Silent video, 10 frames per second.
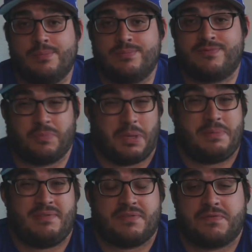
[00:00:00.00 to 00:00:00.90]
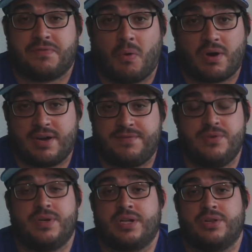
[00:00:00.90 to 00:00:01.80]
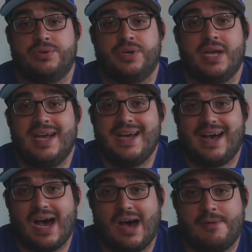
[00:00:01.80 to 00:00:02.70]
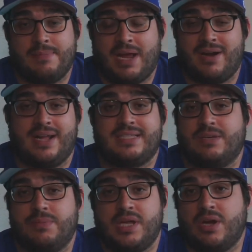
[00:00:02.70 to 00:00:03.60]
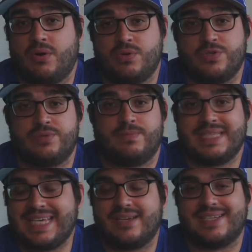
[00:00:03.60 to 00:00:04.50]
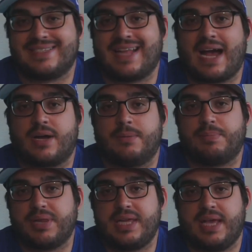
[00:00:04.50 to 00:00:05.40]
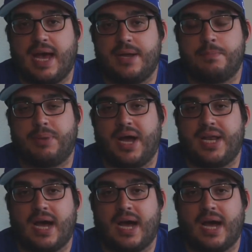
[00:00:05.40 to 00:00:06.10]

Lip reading: maybe even 4 if you include Aaron Anselmino, whose deal is not complete yet, but